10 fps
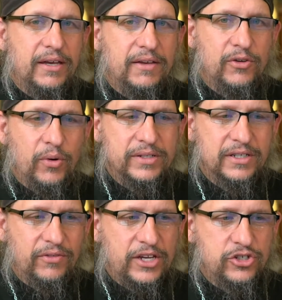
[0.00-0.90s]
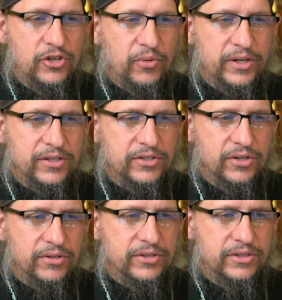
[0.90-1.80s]
if you want salvation, you run to the
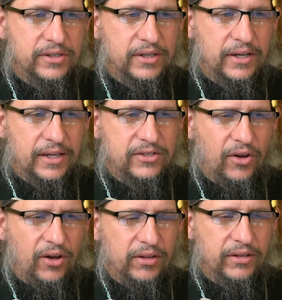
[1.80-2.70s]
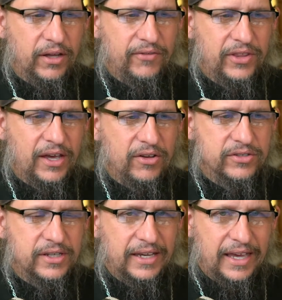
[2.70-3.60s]
church. That's all. Everything
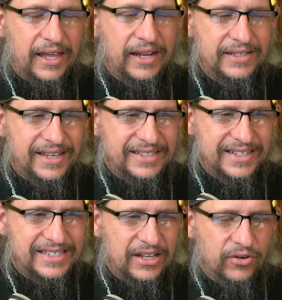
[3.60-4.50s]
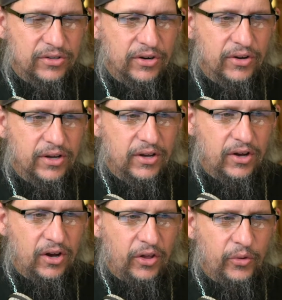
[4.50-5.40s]
else, again, as I said earlier,
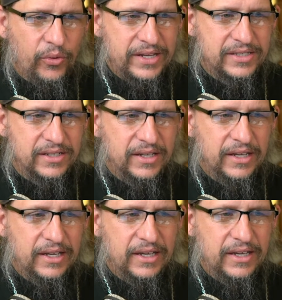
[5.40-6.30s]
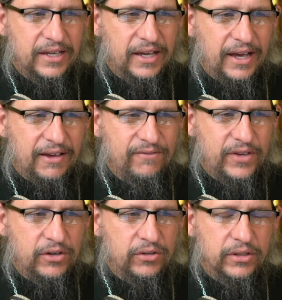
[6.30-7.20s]
all the rest, I
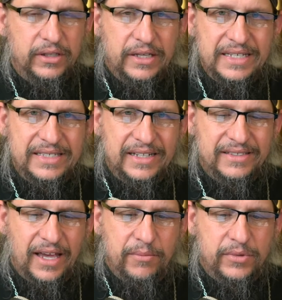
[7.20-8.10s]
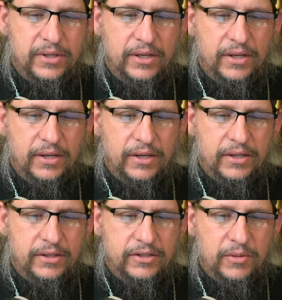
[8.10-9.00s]
feel, is an attempt
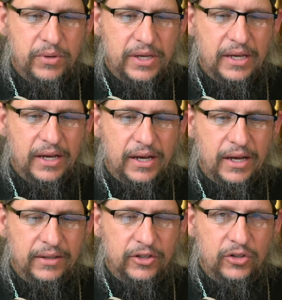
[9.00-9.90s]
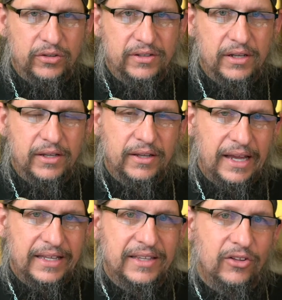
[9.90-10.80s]
to be a little
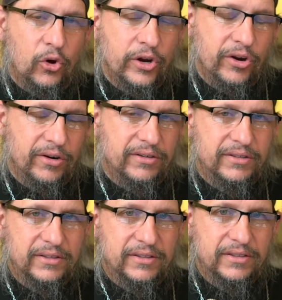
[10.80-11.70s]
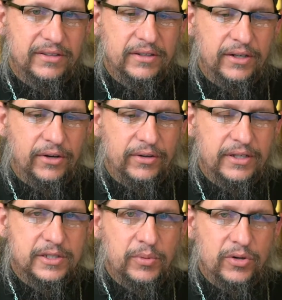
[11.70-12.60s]
like the lawyer, you know,
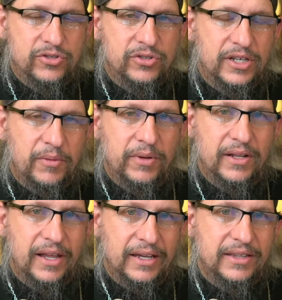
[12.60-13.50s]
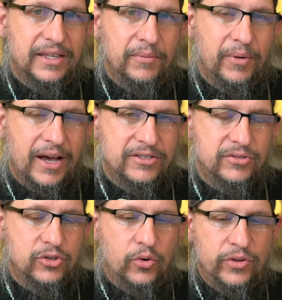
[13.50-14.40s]
as opposed to coming like the
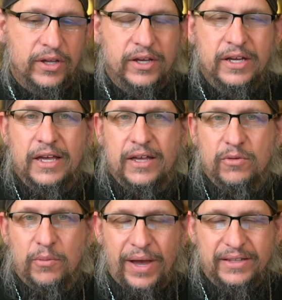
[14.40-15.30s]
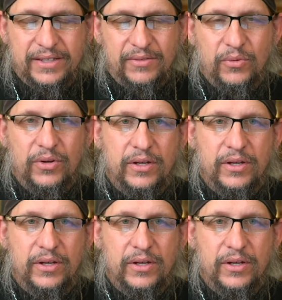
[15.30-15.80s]
apostles or the repentant,